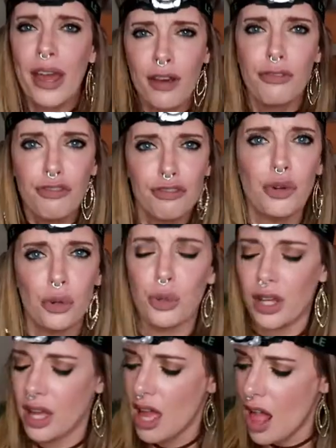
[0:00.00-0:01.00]
have
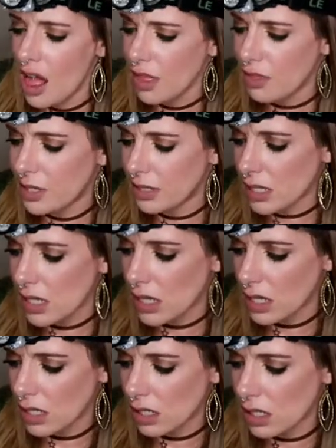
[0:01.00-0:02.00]
food. This
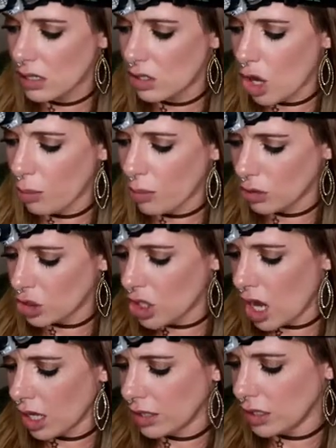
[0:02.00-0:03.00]
is double
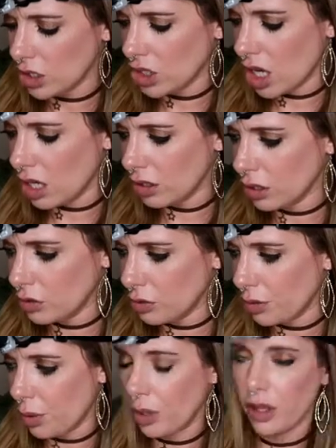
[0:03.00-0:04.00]
chocolate chunk
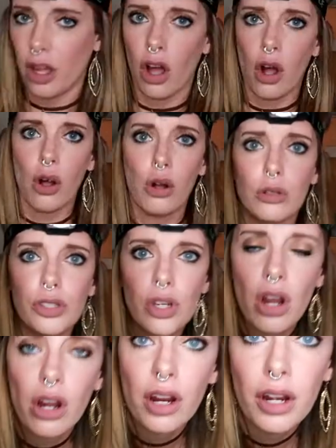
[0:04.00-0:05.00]
granola. Oh,
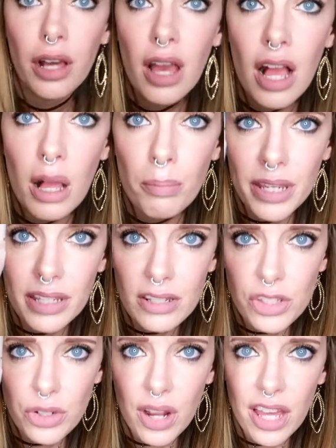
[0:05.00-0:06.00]
darn. My
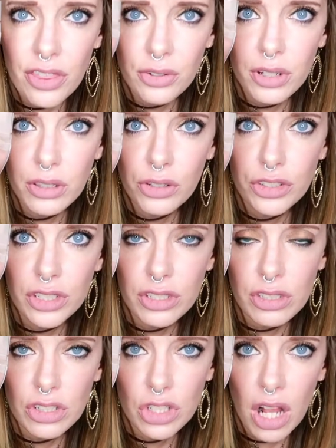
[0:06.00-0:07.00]
kids are either
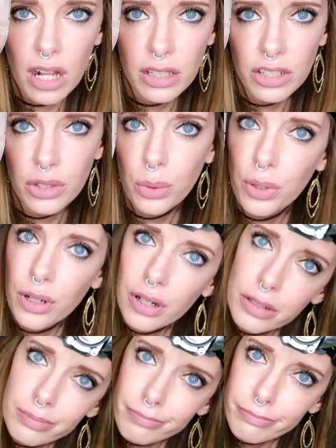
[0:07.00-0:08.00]
allergic to chocolate
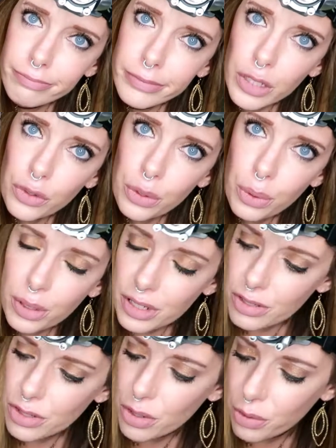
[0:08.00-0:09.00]
or
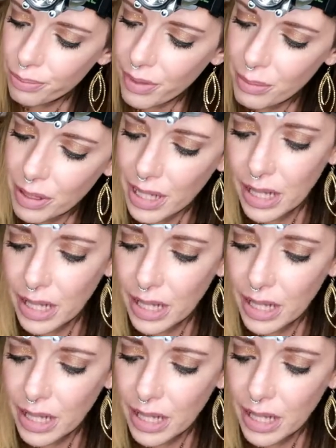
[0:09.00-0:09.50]
granola, so I'm gonna